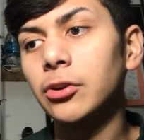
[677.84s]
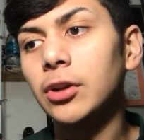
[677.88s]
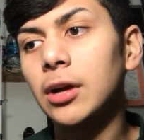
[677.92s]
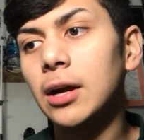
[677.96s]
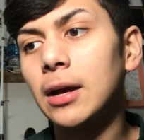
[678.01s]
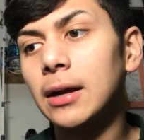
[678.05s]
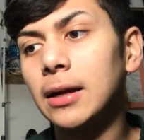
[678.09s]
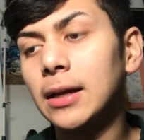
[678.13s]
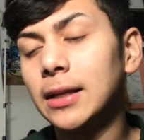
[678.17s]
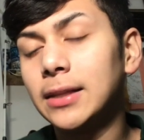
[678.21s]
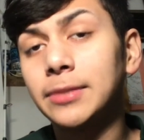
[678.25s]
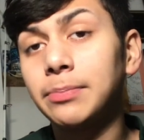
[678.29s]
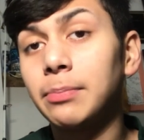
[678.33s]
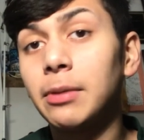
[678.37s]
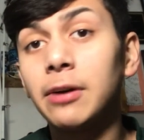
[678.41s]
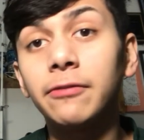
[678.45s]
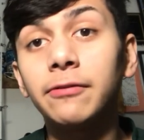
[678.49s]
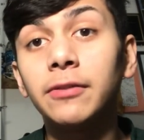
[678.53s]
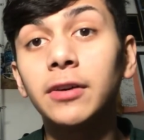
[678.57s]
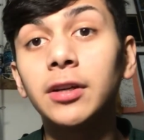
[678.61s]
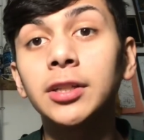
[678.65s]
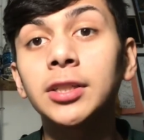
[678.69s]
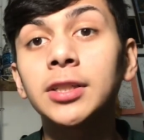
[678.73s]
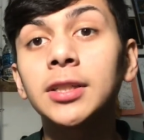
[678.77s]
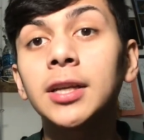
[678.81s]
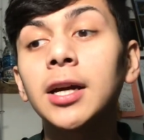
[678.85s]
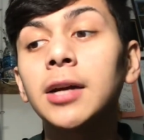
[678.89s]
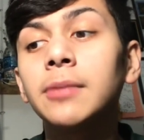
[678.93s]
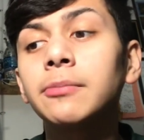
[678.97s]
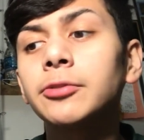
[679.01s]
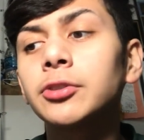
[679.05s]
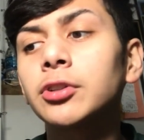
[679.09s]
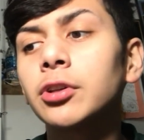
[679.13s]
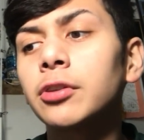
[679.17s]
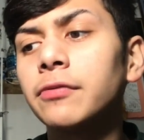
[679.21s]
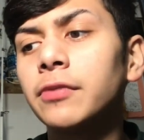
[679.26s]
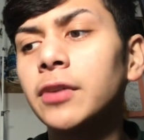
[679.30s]
you know, it's my first
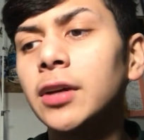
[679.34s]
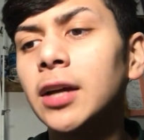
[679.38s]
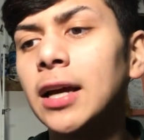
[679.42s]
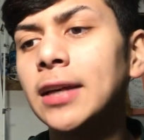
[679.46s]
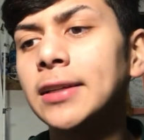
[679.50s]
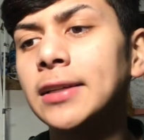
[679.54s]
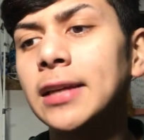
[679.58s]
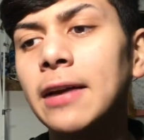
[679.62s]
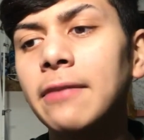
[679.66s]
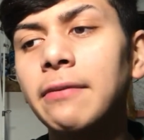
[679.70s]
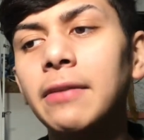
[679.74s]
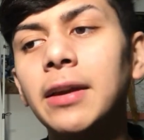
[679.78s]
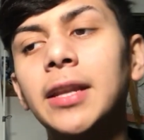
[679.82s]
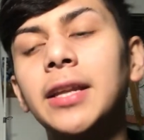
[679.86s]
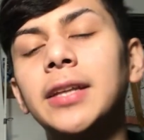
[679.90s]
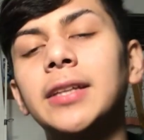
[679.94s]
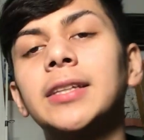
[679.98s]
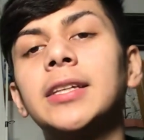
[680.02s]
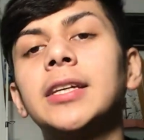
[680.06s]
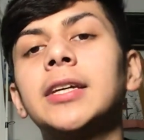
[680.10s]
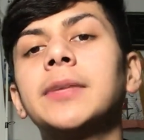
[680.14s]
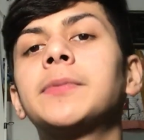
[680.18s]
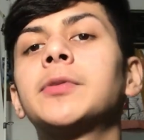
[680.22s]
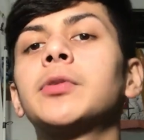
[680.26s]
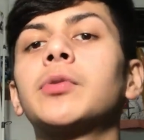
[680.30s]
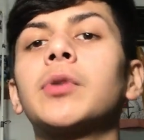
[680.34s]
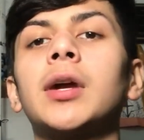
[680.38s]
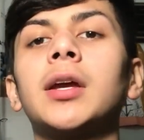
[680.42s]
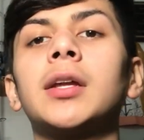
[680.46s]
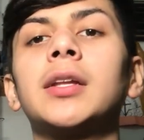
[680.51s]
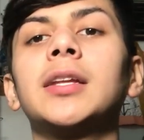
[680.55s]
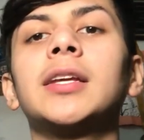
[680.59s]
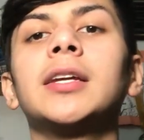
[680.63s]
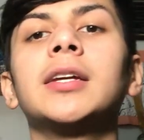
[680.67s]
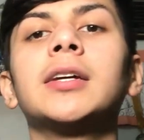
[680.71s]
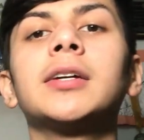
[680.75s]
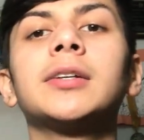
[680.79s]
time. So if you guys have any tips or
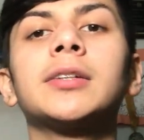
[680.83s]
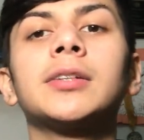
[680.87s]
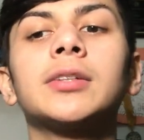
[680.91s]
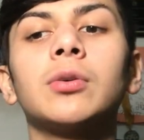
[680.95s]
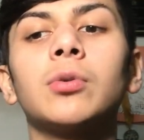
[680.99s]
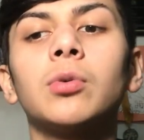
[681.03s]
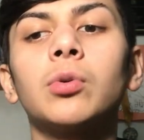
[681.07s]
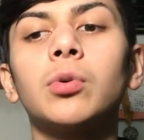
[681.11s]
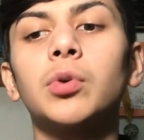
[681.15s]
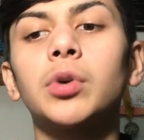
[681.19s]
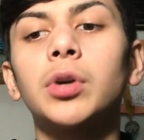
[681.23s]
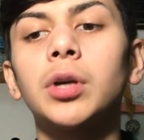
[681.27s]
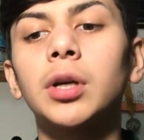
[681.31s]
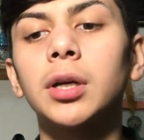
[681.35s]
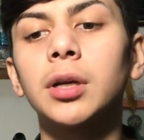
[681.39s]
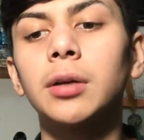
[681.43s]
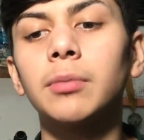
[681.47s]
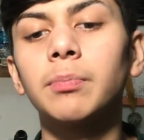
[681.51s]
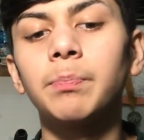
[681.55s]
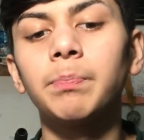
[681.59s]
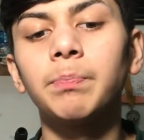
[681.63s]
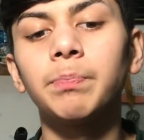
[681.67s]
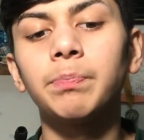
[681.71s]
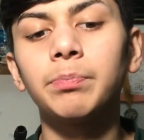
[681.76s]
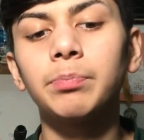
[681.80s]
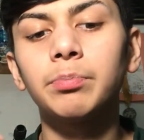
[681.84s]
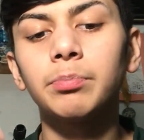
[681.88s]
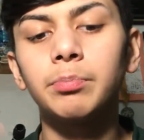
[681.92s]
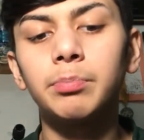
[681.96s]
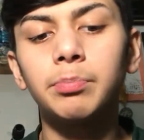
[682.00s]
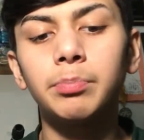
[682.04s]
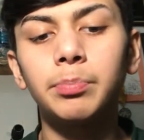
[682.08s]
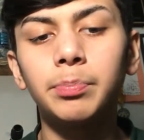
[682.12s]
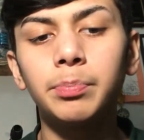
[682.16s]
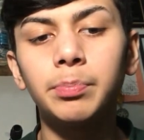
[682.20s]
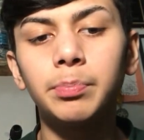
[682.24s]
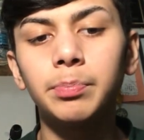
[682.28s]
ideas or
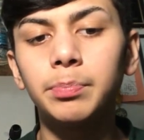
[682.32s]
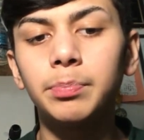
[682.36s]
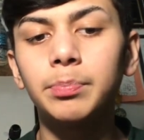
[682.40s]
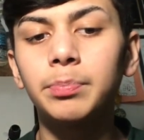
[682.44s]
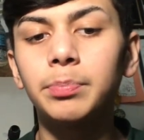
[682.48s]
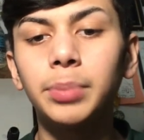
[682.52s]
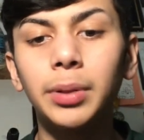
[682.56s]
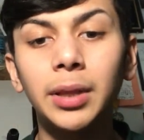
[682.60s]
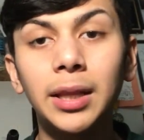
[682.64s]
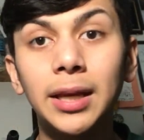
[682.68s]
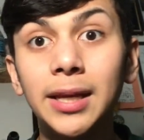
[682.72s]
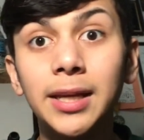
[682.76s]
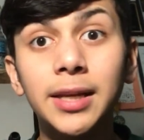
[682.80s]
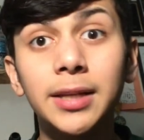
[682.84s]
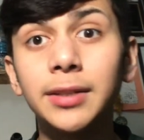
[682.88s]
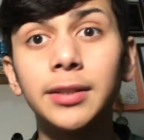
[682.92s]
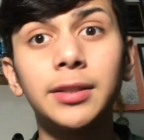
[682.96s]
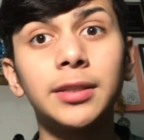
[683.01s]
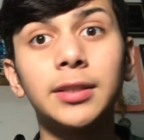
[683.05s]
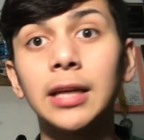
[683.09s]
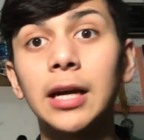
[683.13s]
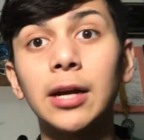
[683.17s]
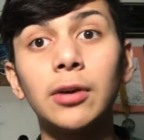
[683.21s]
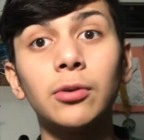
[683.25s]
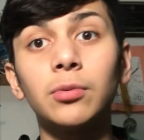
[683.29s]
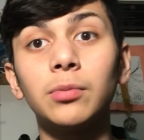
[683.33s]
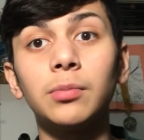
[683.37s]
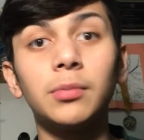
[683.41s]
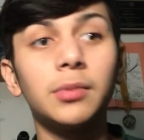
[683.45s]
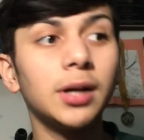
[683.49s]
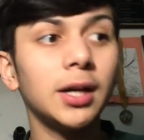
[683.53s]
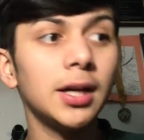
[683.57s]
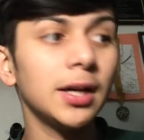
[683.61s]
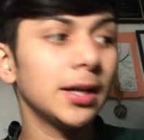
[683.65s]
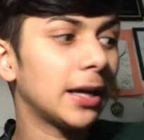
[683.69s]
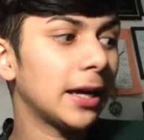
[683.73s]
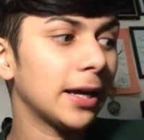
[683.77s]
plans, I
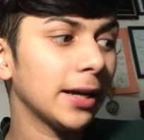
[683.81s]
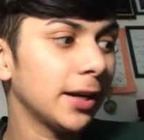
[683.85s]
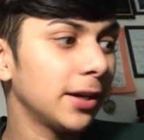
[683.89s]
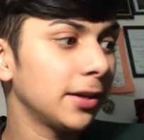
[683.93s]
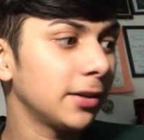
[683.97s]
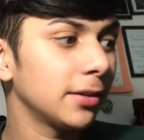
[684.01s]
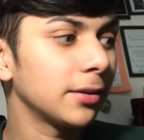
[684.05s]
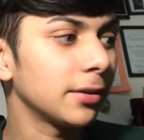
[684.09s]
don't mind.